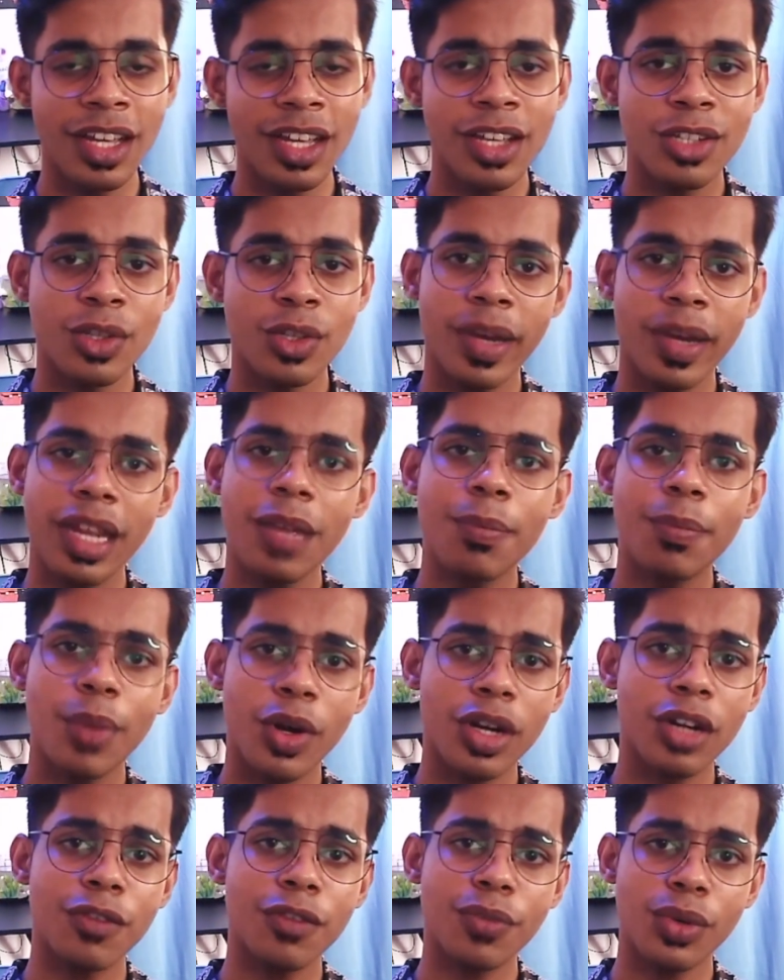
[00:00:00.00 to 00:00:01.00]
So very
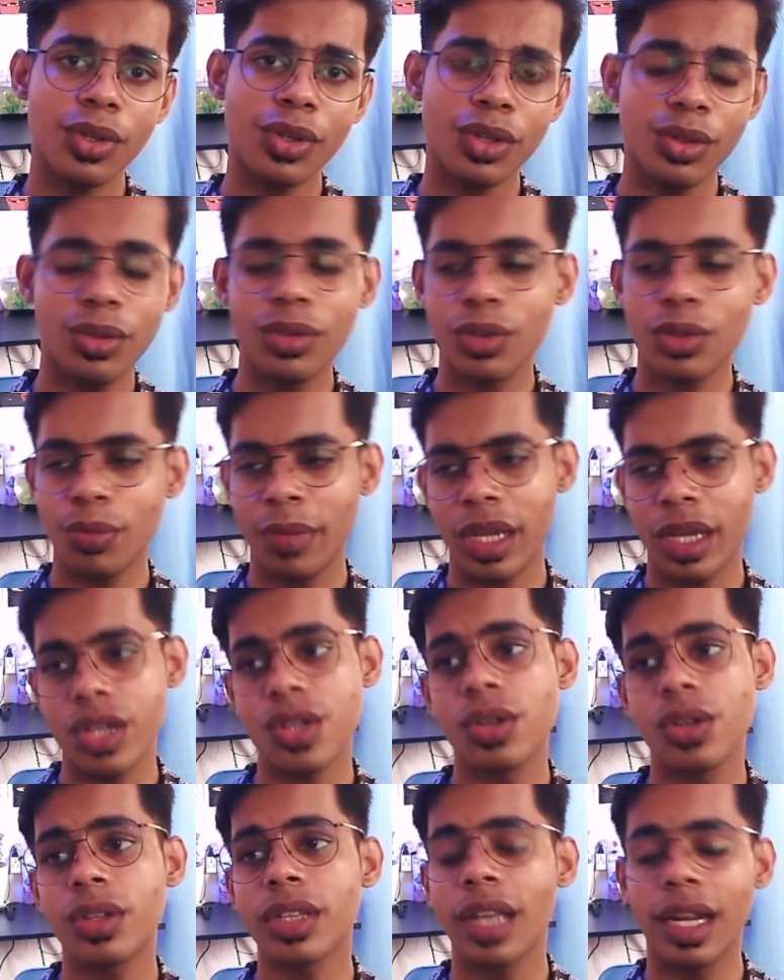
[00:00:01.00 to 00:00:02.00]
important for you to make
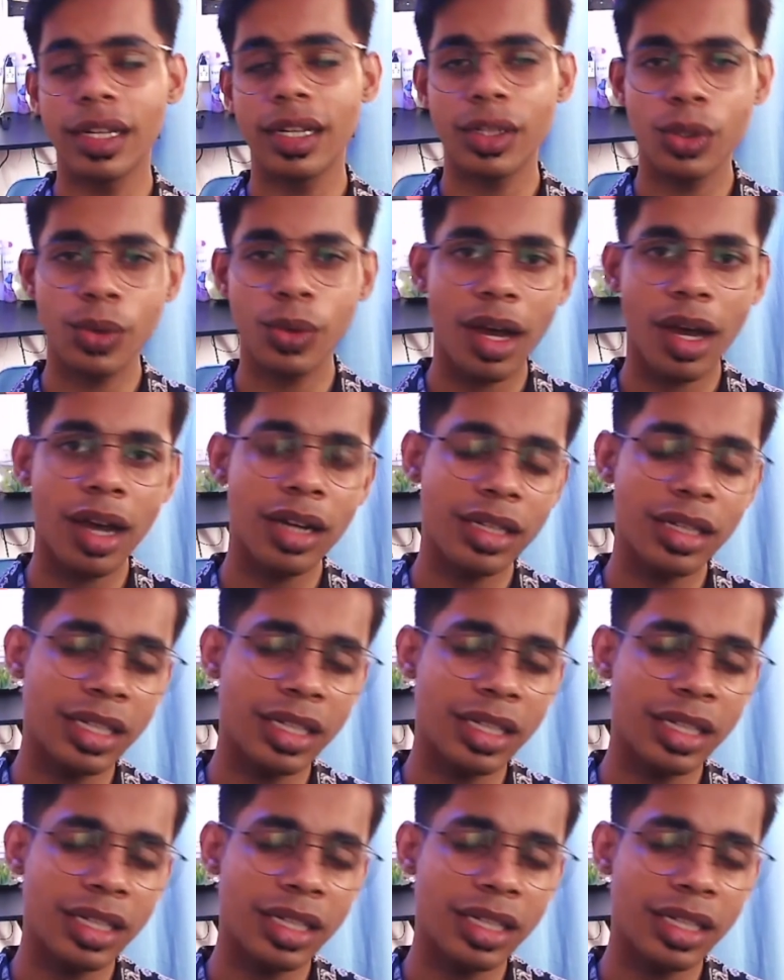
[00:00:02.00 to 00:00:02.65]
sure that you are